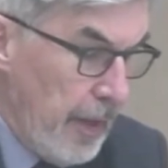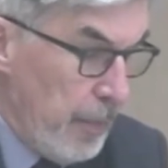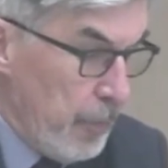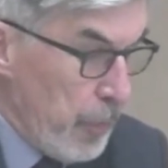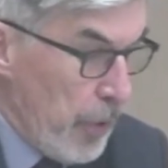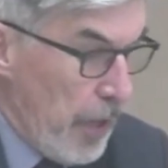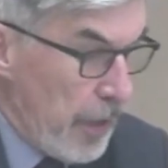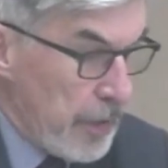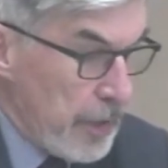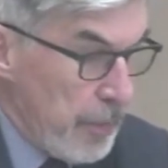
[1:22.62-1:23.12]

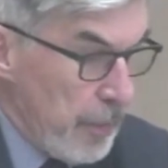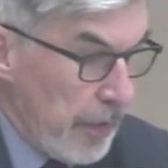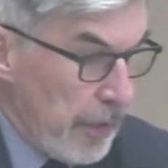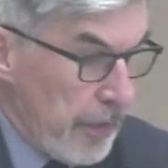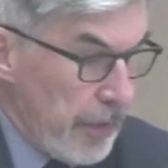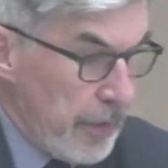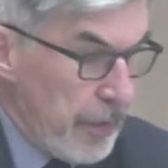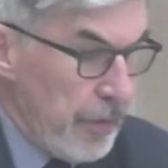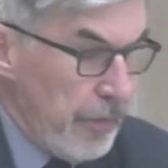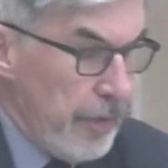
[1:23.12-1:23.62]

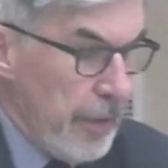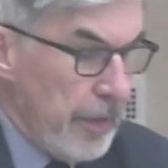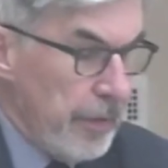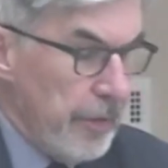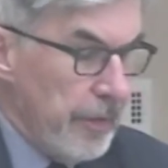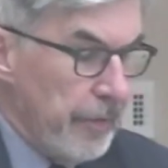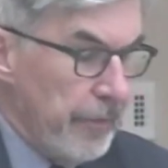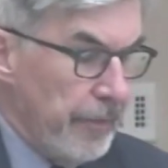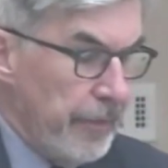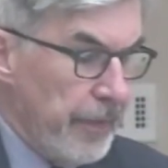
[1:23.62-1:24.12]
Approximately
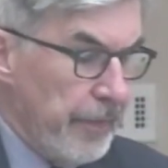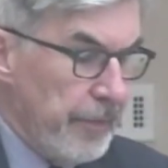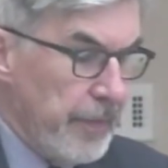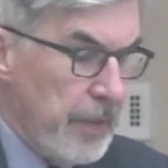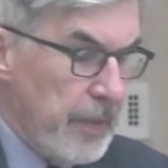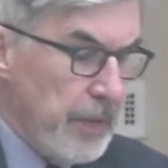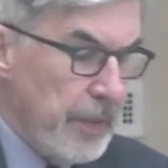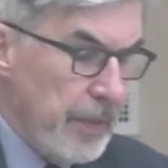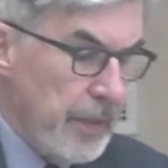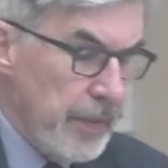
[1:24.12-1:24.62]

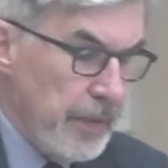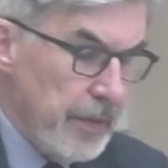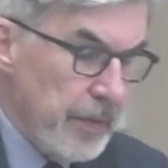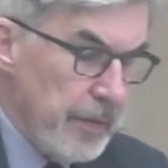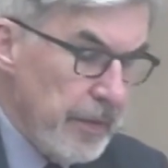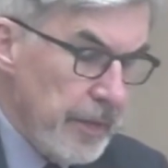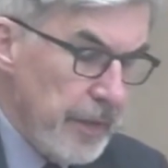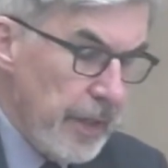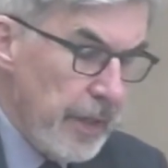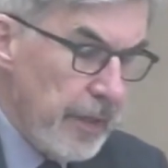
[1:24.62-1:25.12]
250
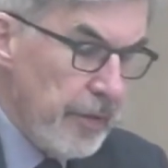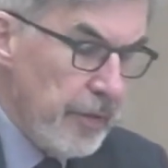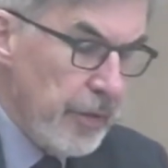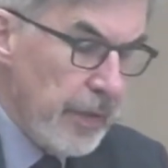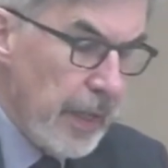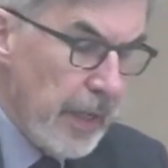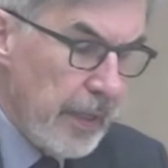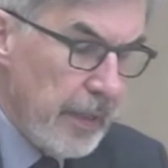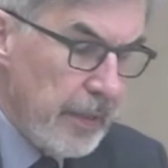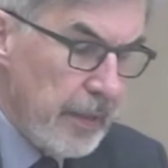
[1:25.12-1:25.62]
citizens aged
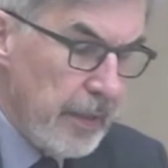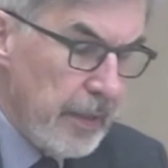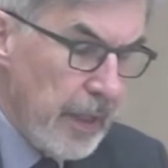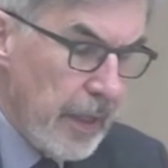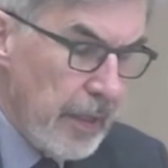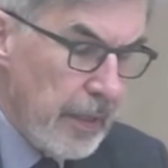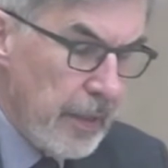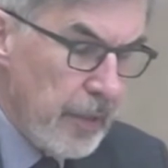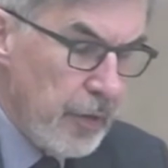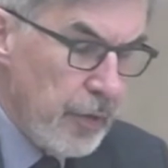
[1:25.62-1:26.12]
9 to
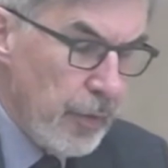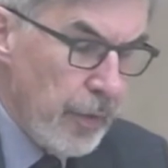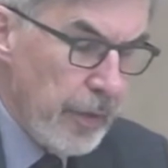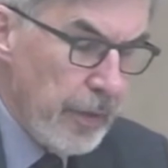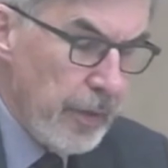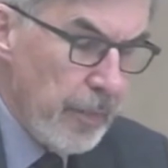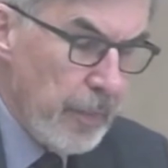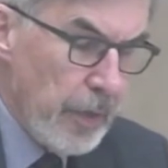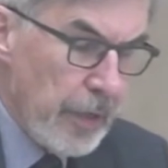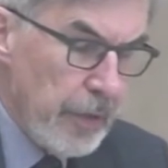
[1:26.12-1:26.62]
90
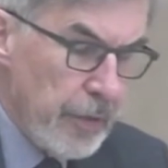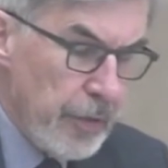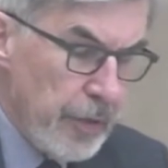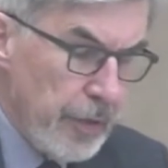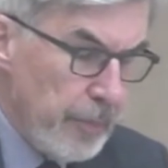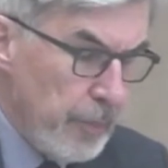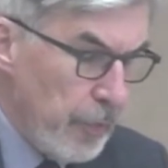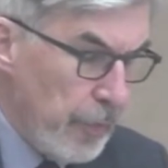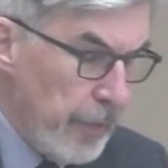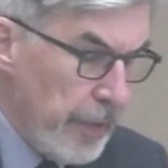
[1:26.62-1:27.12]
joined the March
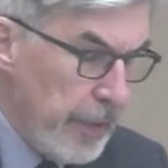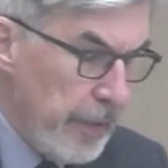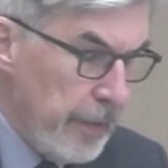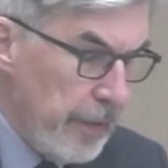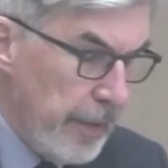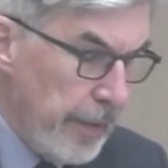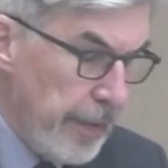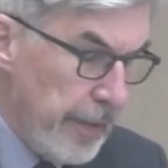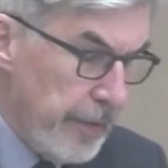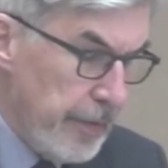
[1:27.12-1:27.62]
on Marine
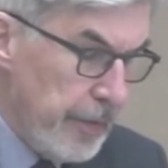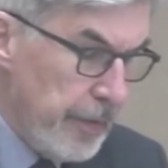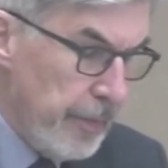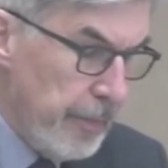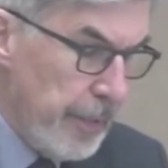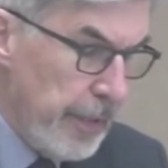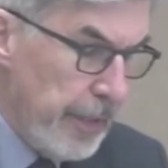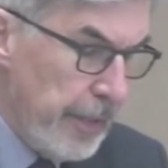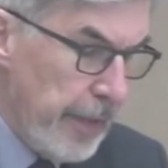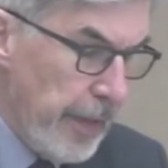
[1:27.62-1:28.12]
against the
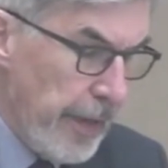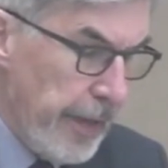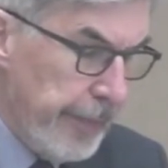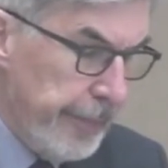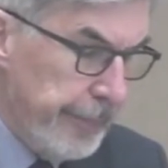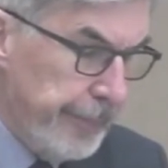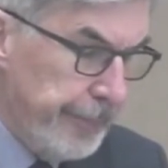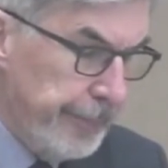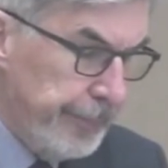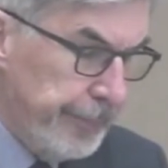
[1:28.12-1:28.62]
Beeline.
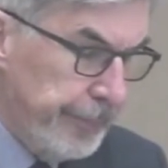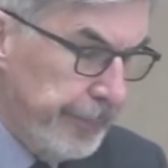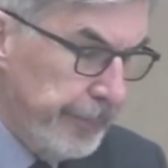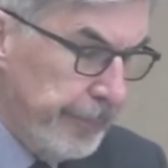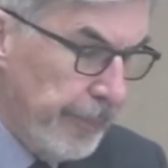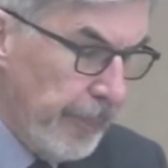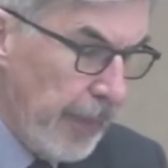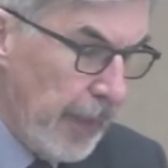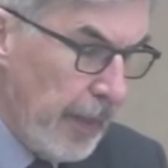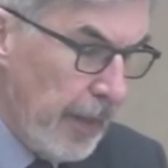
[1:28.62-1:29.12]

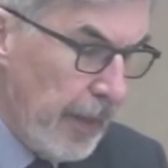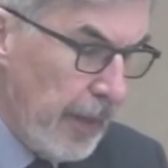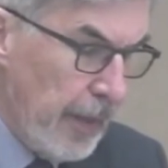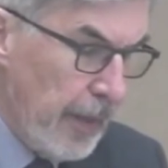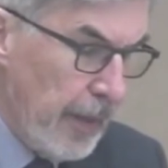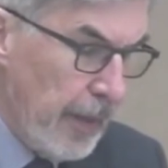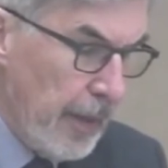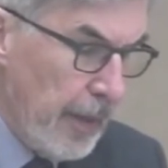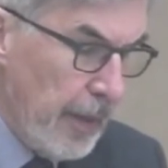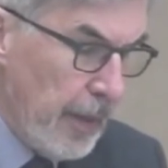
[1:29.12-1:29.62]

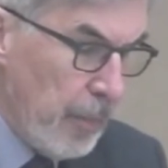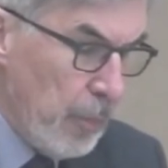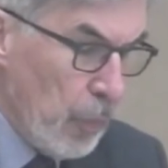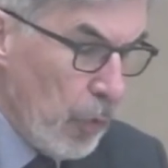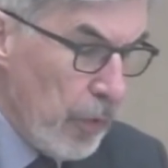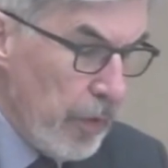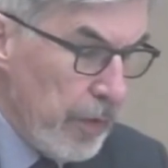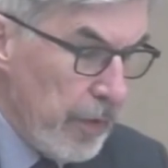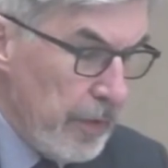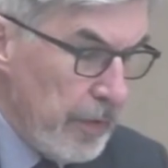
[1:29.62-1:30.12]

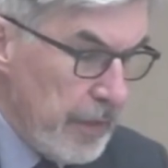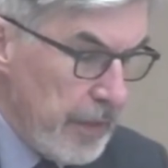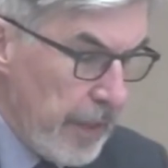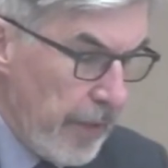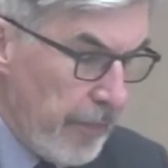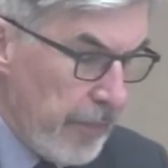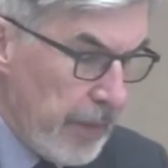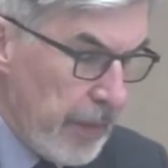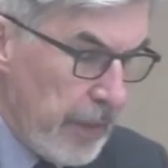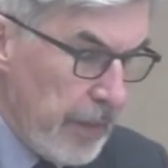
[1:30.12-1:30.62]
More than
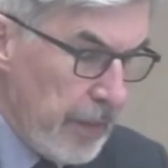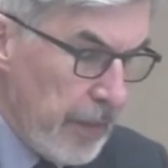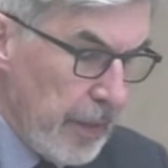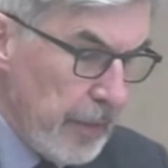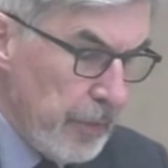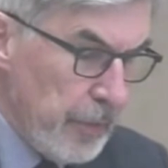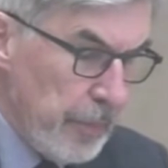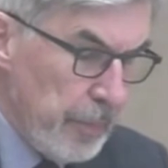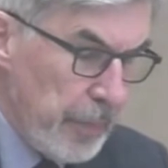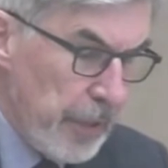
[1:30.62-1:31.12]

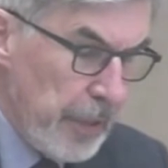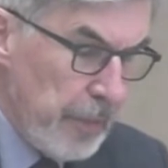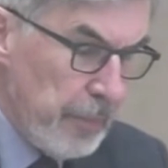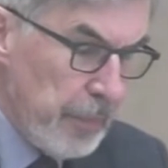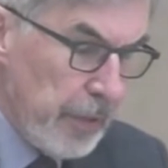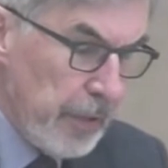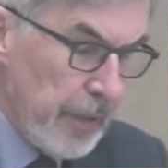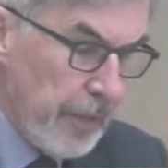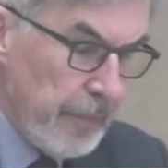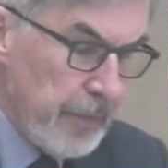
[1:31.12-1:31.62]
1,700
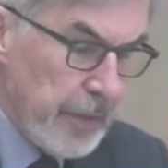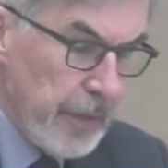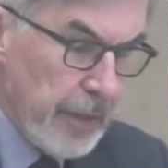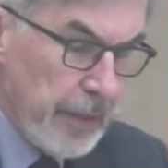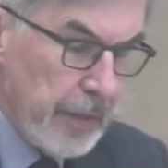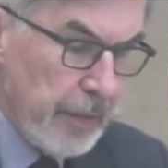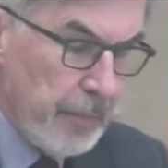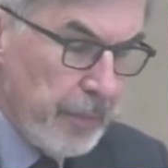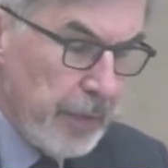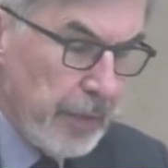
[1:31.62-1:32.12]
people have
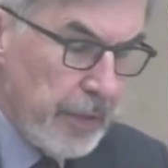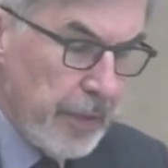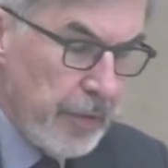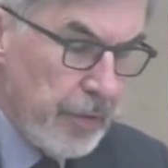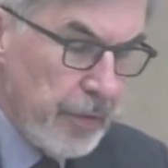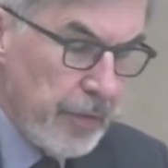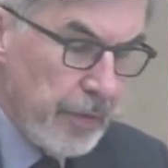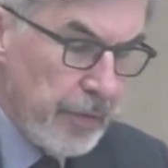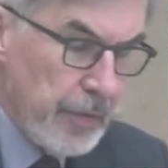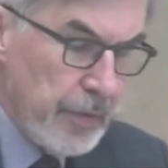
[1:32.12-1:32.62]
signed a
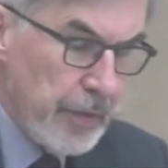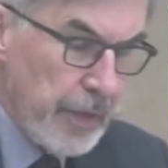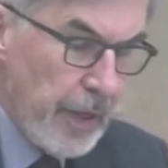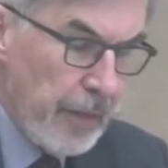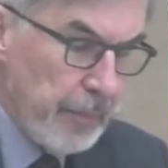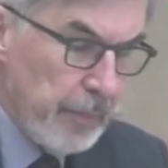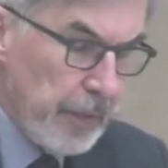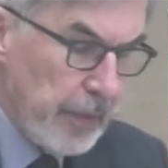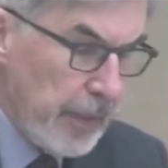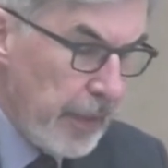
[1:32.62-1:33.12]
petition to
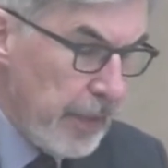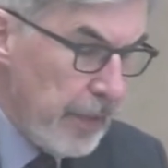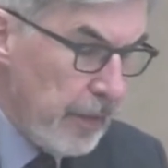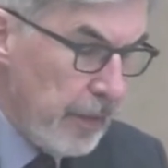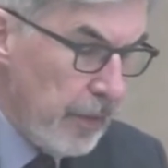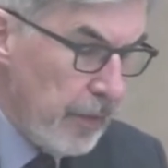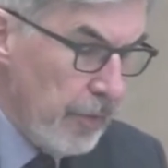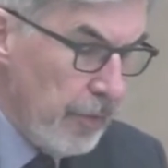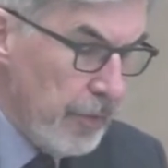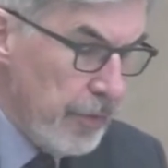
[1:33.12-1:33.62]
stop the lane
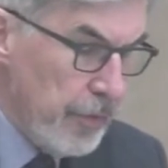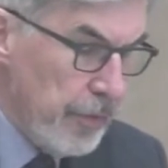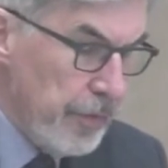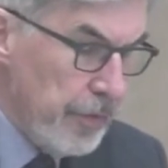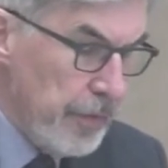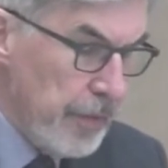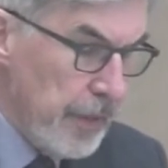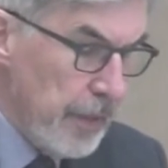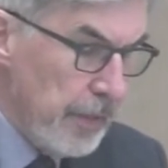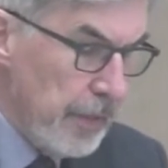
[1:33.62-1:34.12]

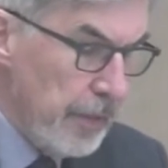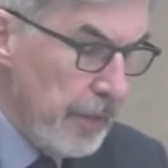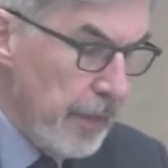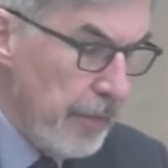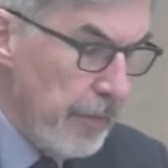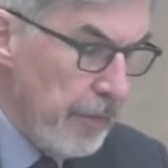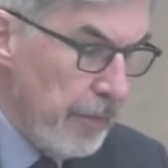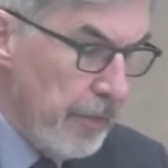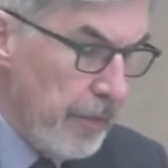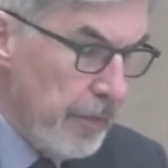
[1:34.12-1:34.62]
closures, and
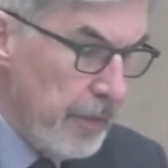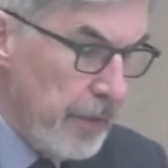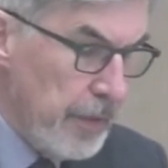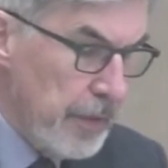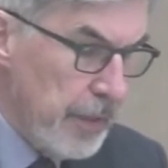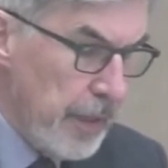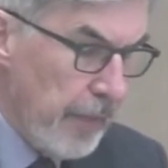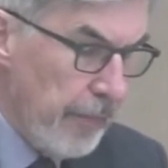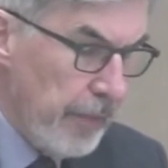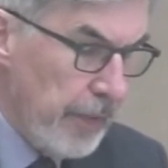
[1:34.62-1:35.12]
another
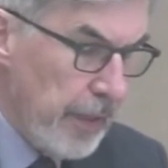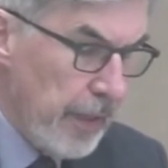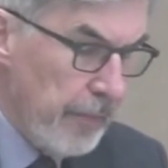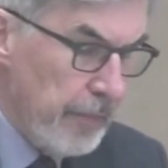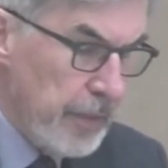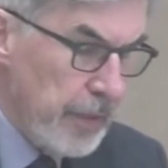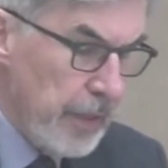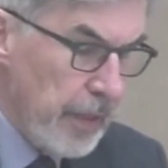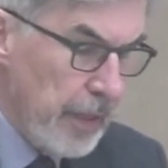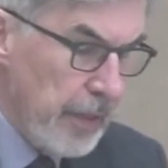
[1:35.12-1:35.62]
37 have
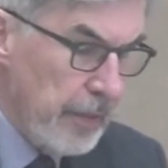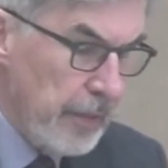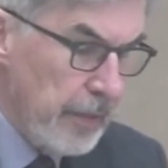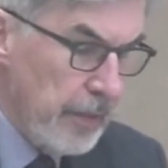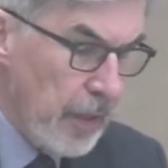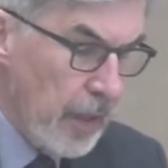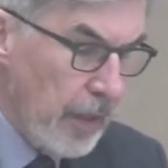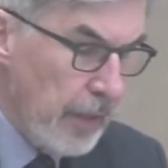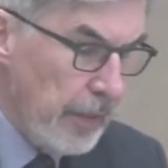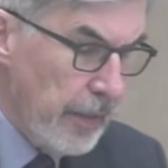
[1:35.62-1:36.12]
signed an
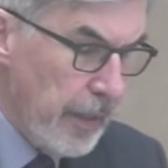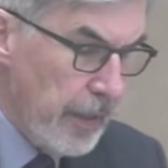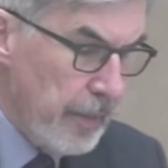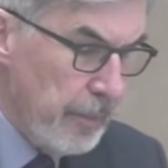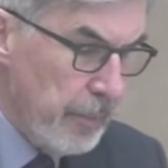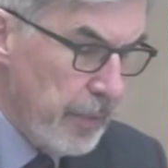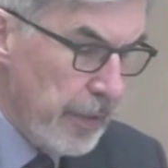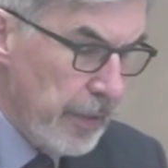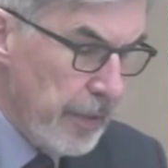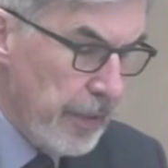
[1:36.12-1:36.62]
online
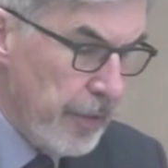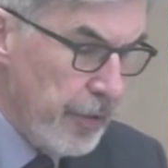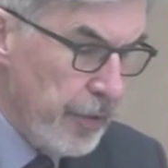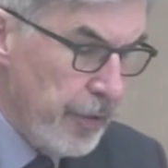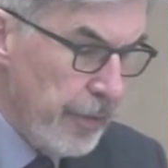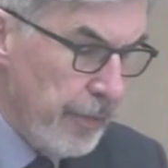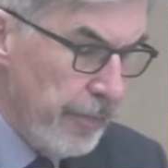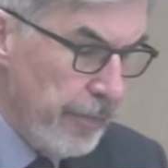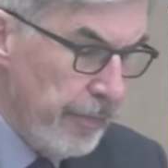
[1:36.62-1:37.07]
petition.